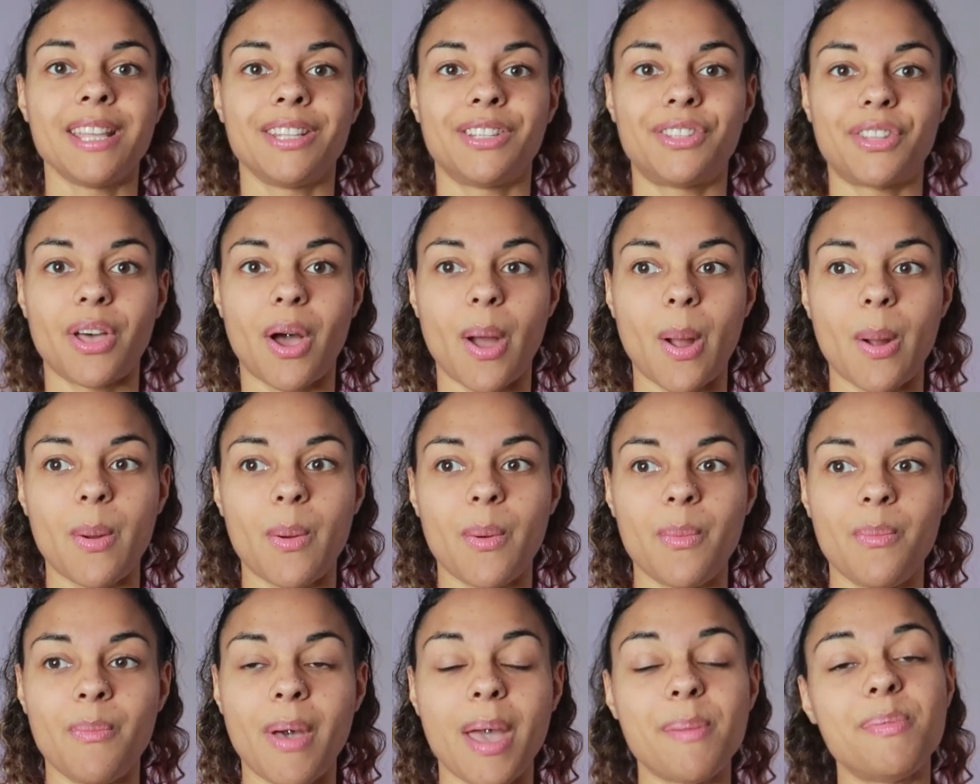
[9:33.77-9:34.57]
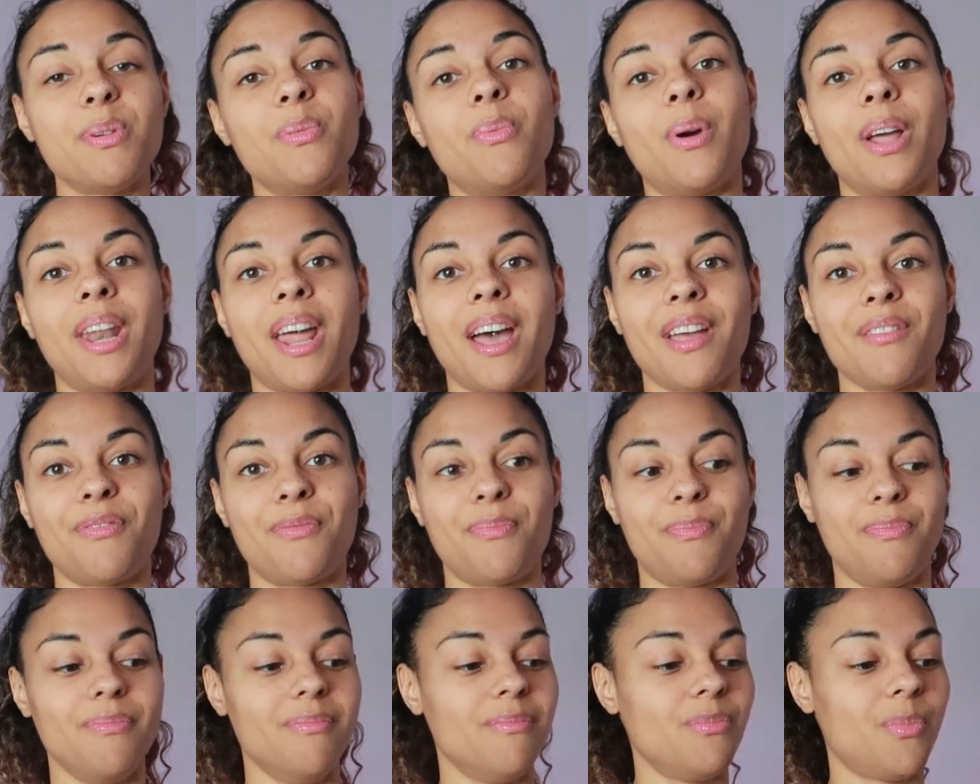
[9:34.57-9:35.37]
So maybe when
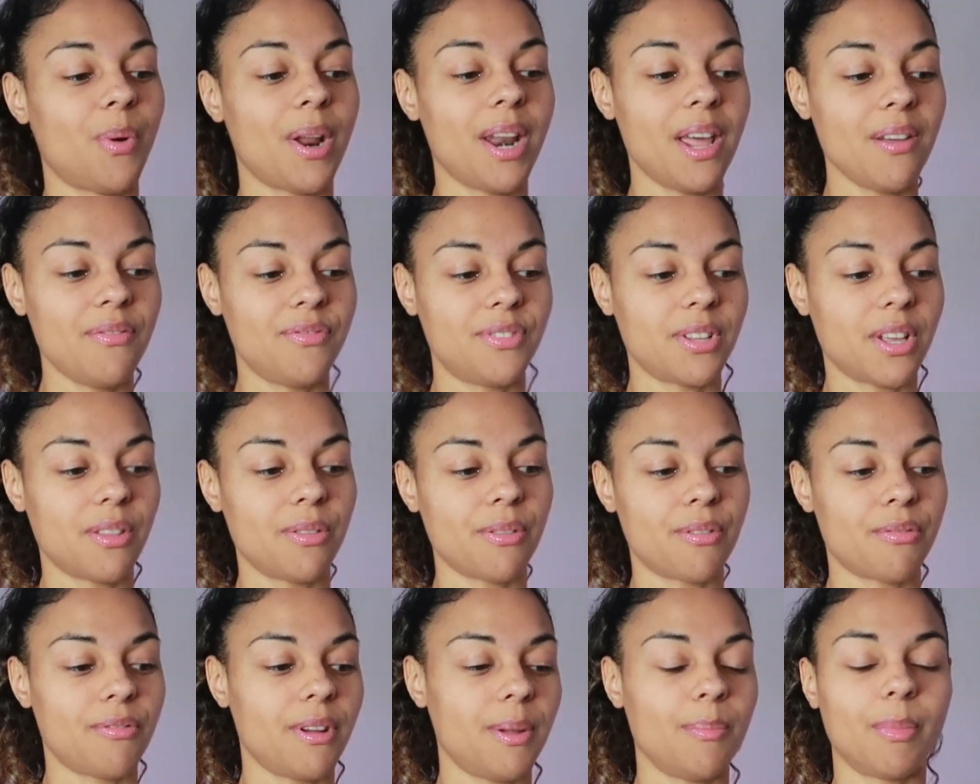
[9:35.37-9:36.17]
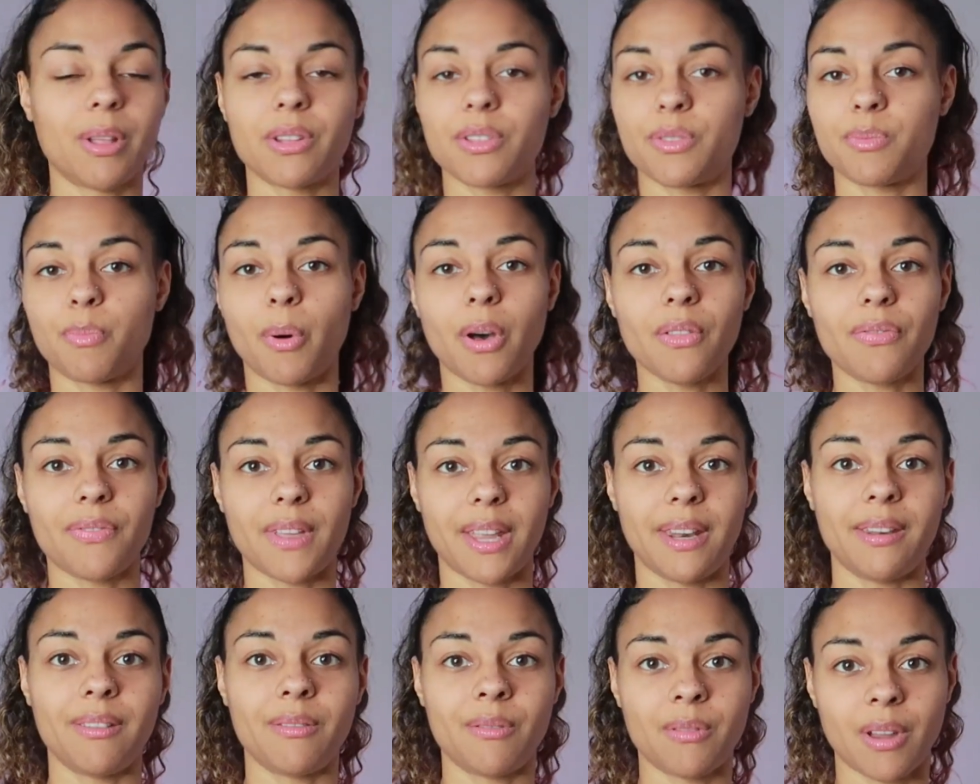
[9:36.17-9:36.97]
I've done 3 months bot,
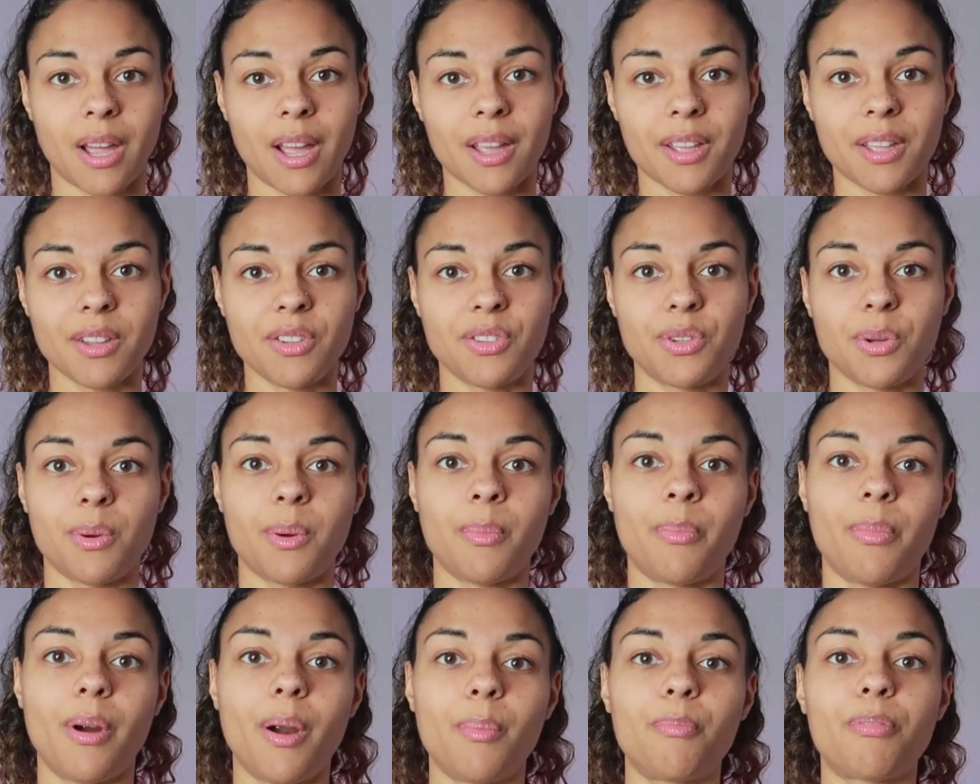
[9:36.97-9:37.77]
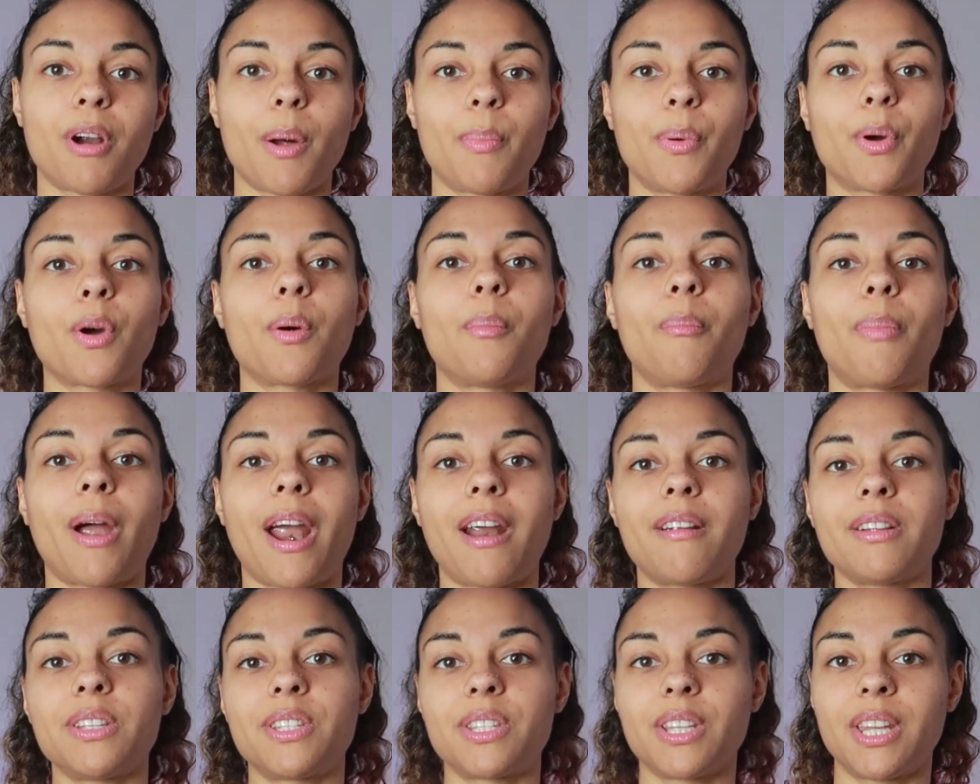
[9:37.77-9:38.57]
then I can do a proper
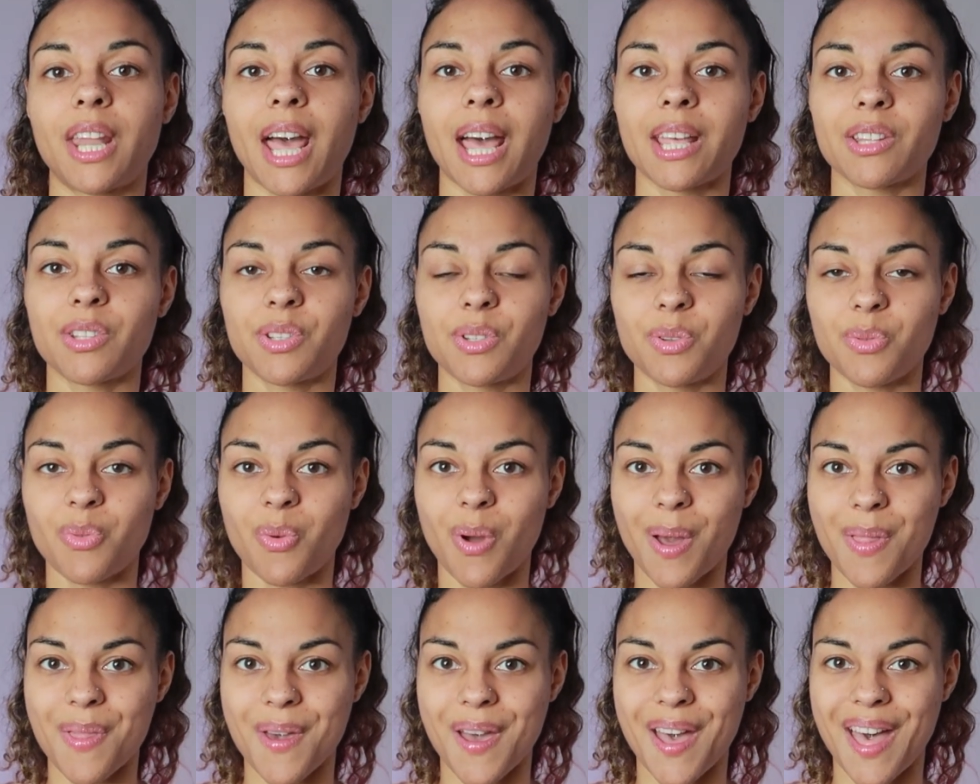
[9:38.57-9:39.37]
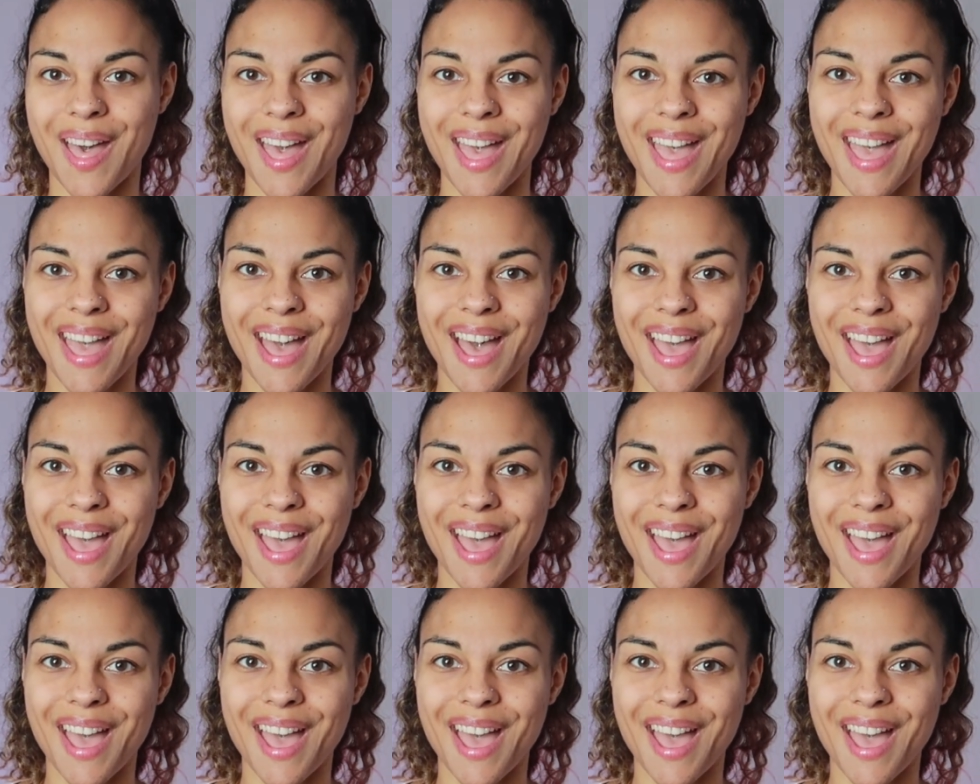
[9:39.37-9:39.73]
comparison as to whether